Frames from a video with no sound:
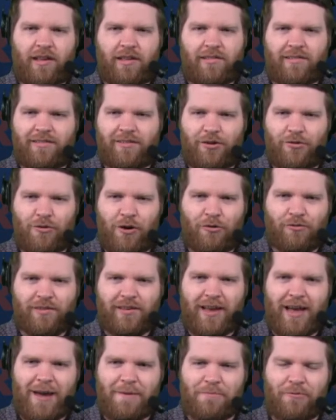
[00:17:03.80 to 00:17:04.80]
It's two
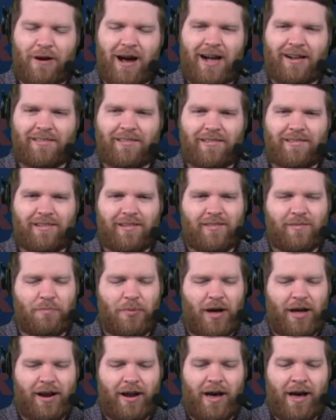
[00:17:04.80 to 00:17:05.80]
OTA practices,
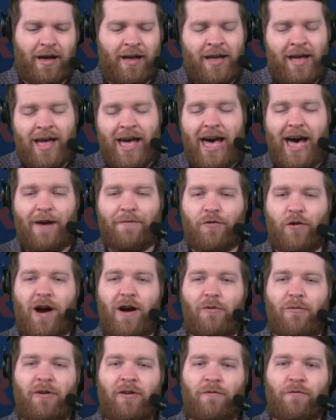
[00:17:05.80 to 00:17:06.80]
but after
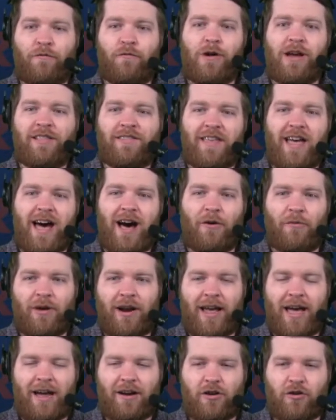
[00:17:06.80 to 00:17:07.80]
everyone freaked out
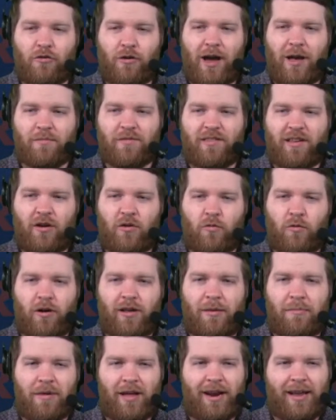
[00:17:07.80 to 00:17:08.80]
when he had cramps during
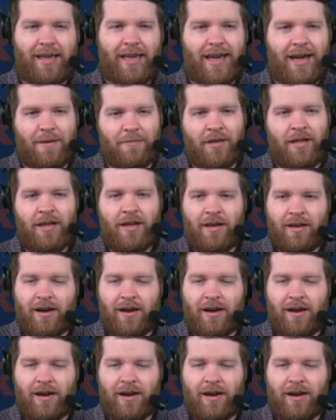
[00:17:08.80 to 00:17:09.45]
rookie minicamp,